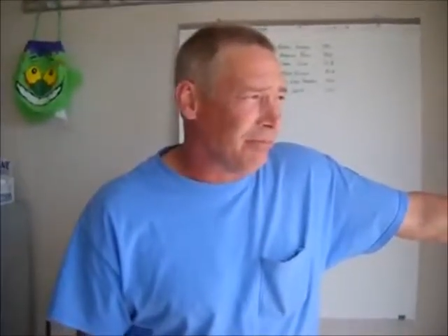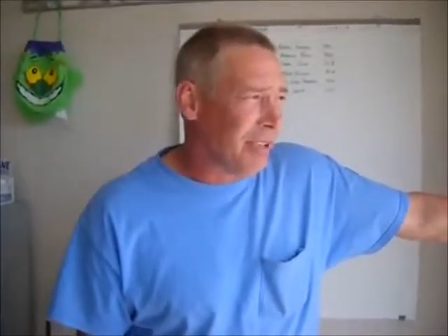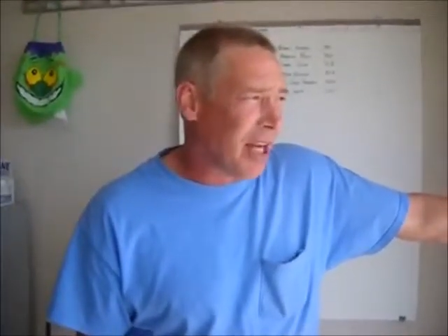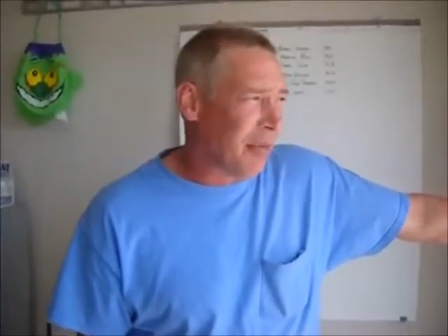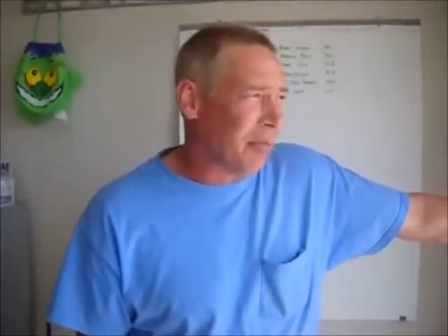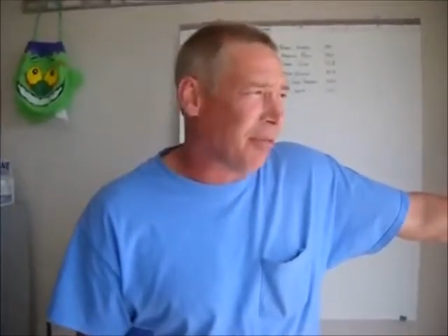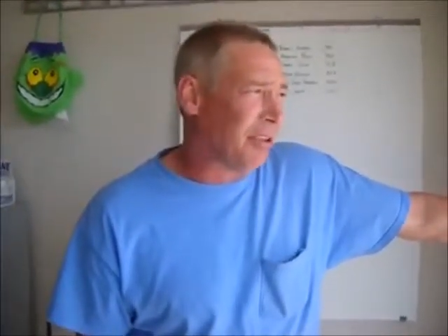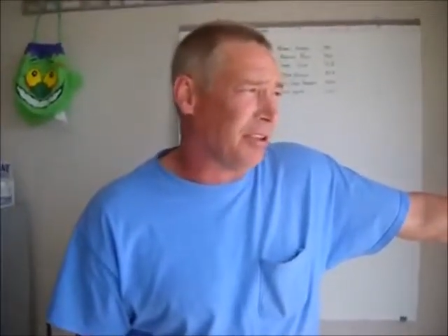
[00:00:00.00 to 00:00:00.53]

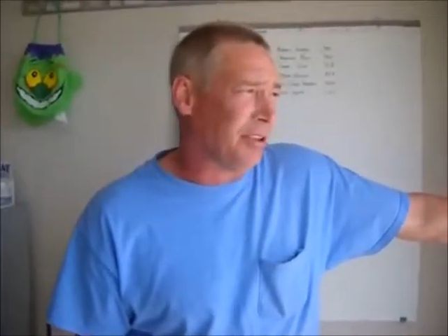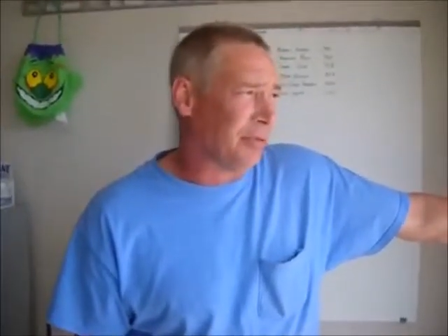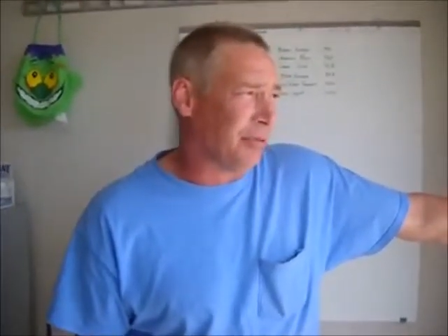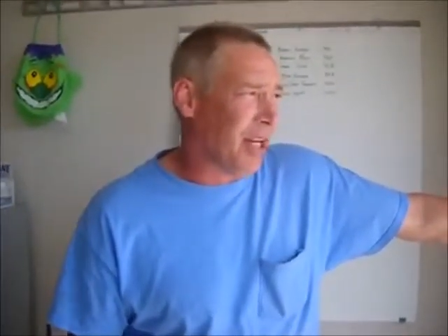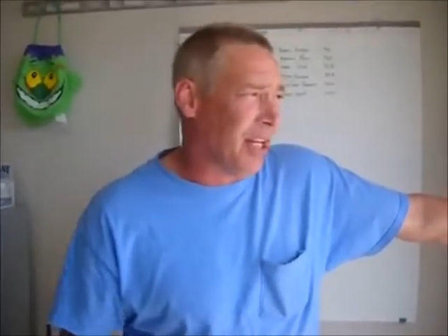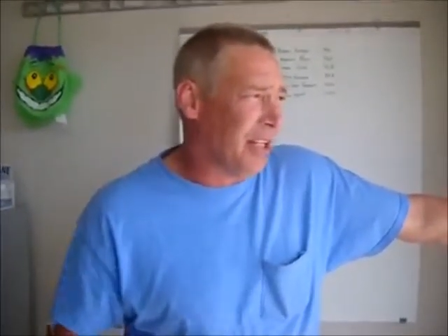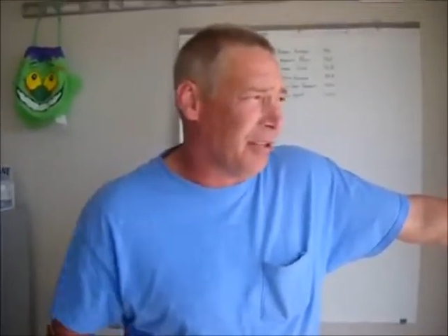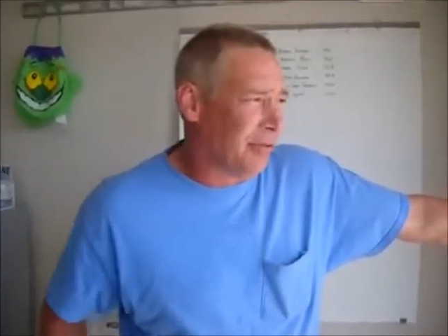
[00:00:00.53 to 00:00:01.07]
I'm just
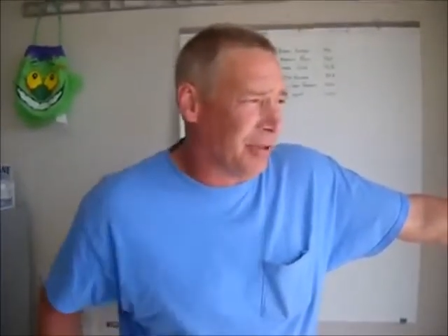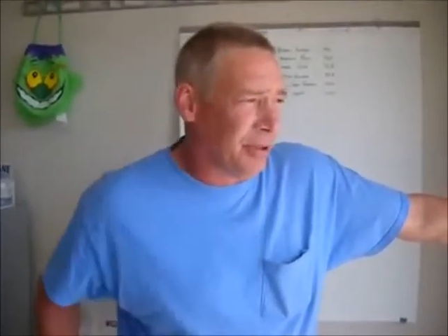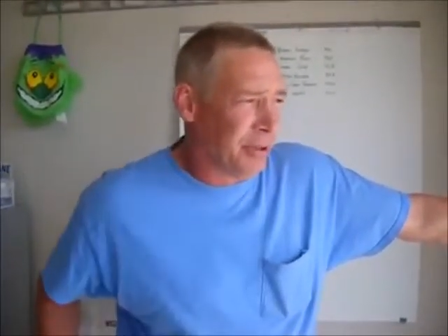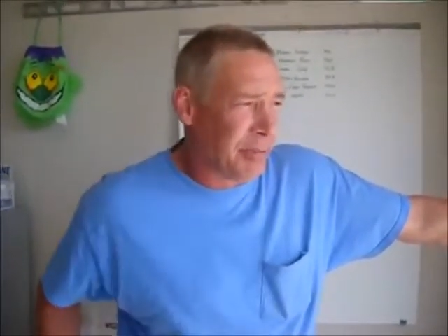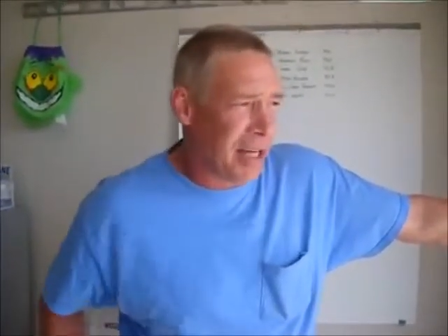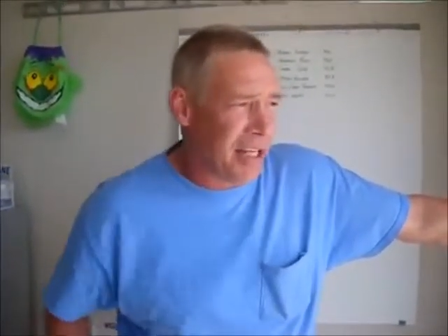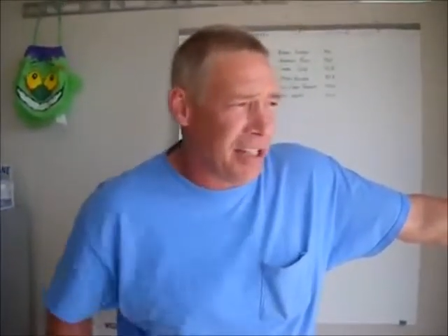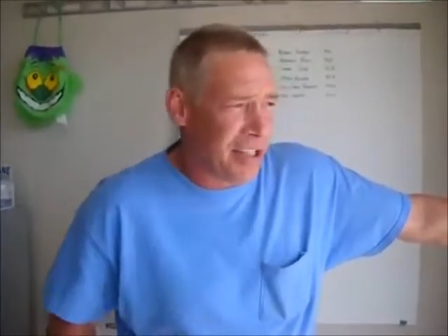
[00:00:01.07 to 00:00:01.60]
ready for
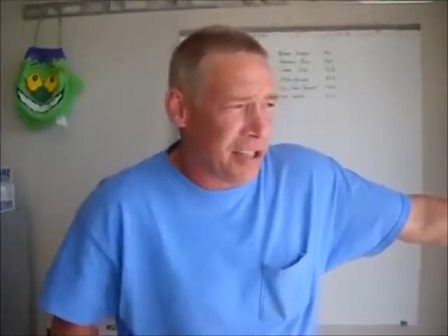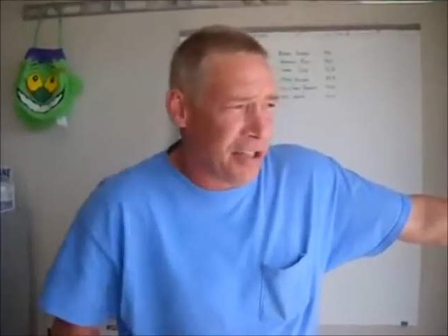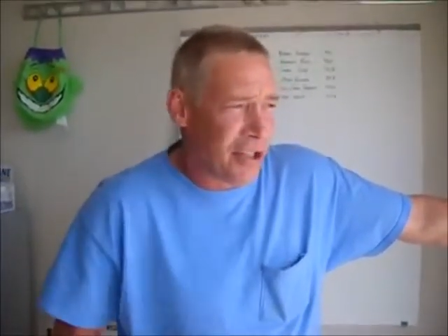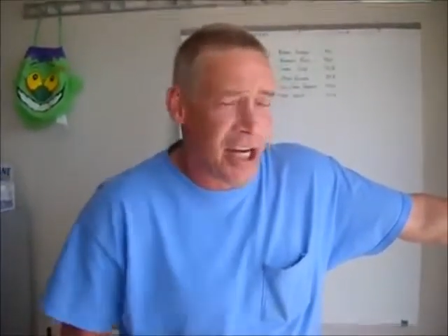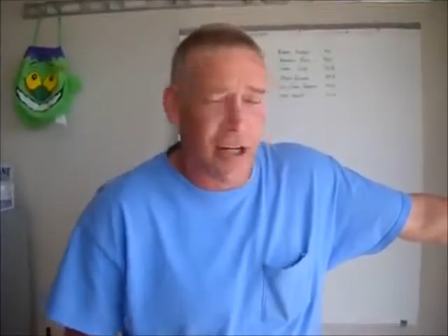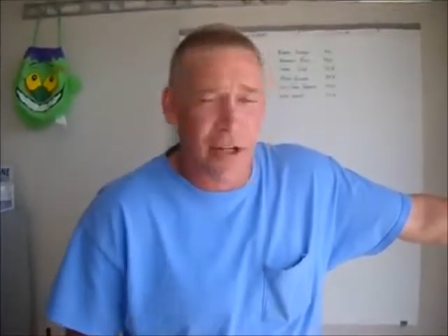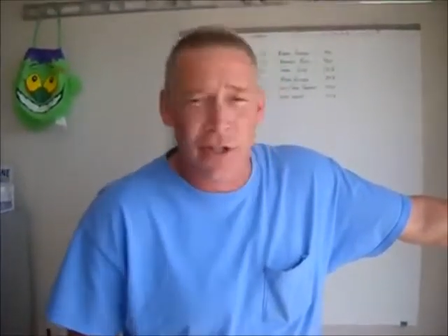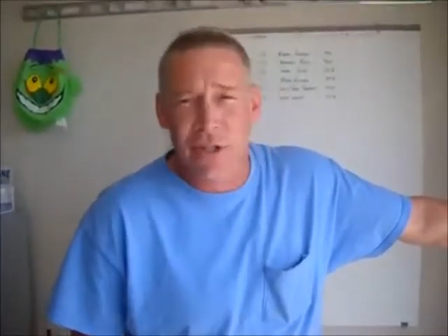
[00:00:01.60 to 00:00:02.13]
amazing
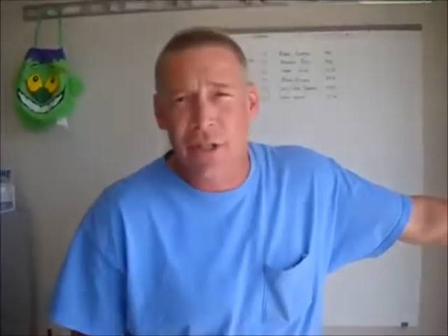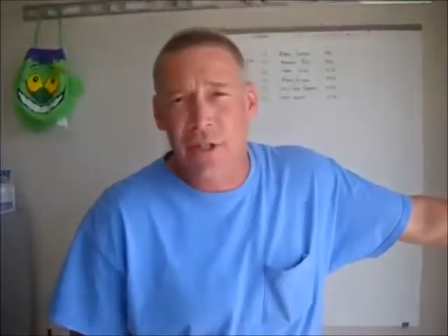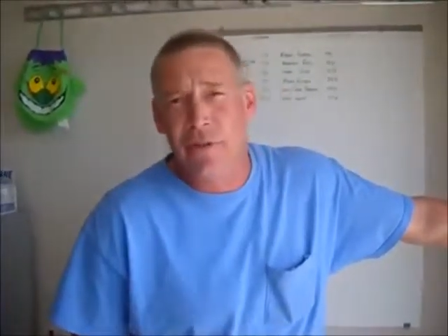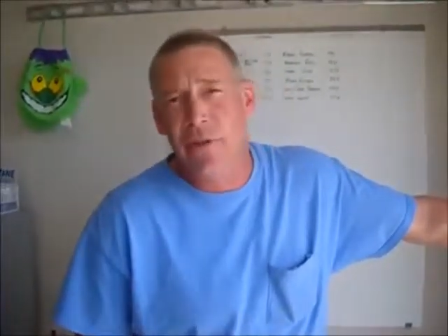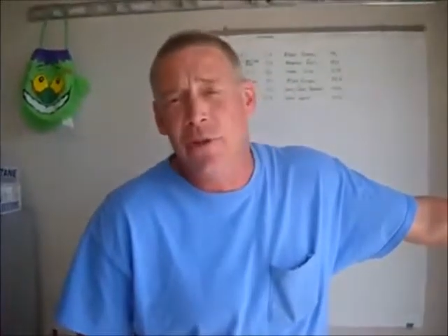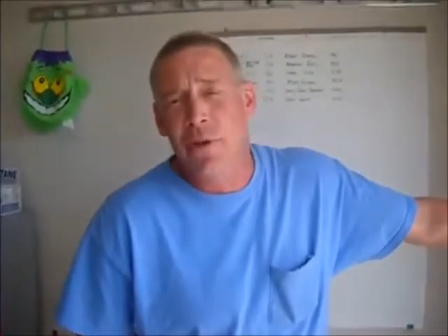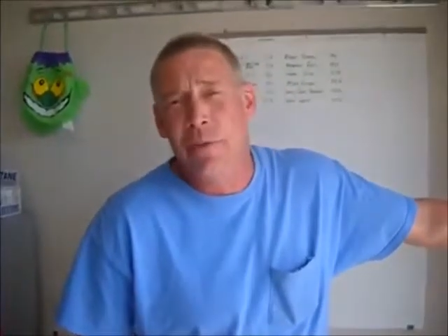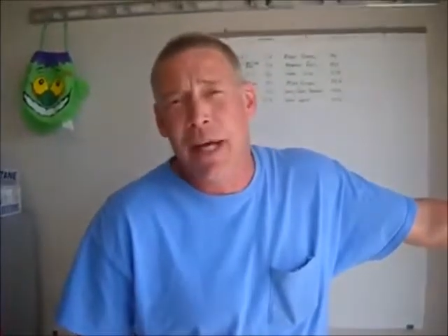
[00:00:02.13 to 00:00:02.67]
changes in
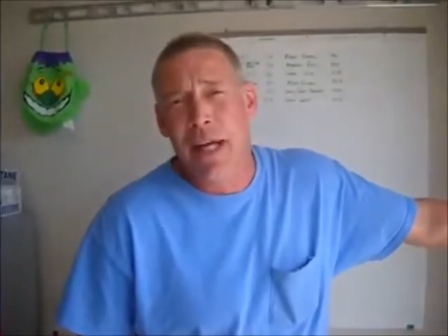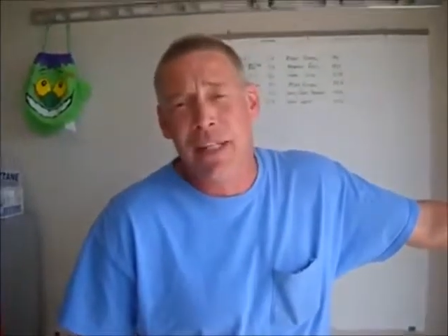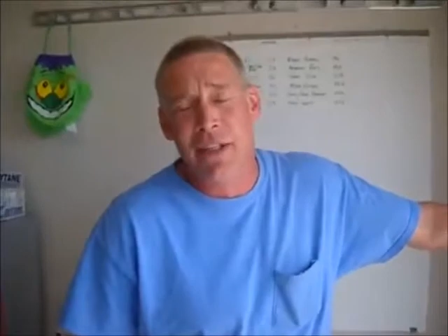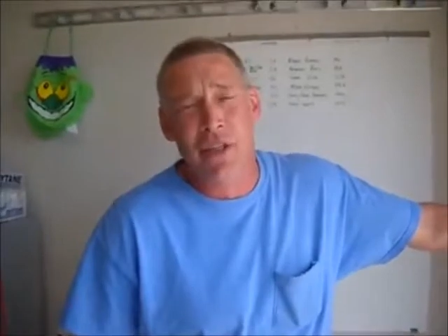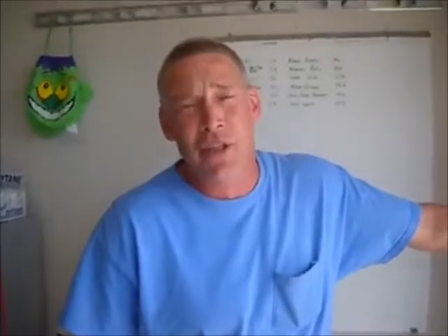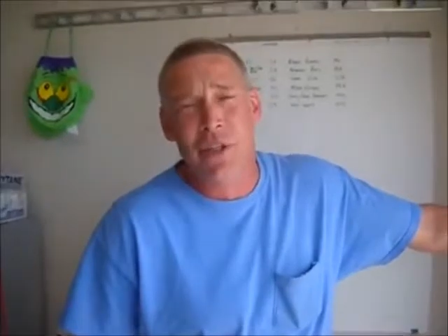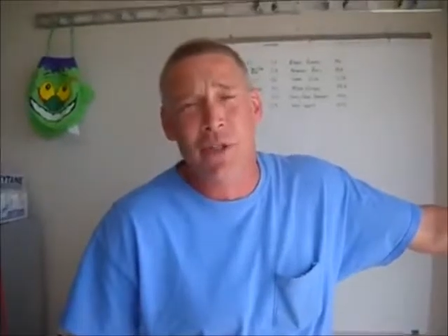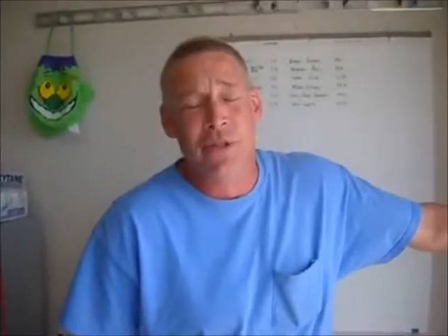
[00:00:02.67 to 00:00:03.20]
fuel mileage
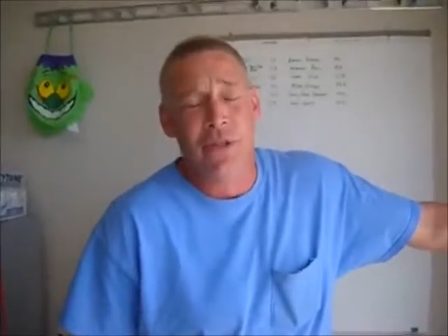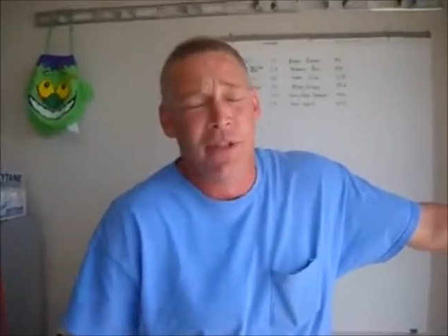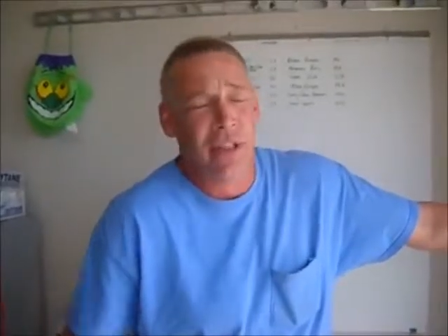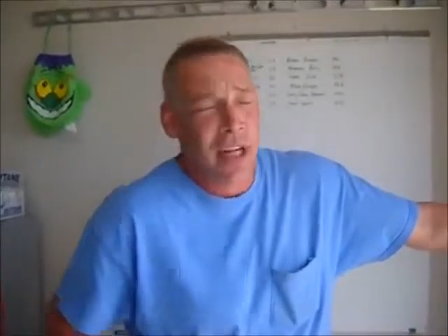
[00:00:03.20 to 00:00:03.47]
too.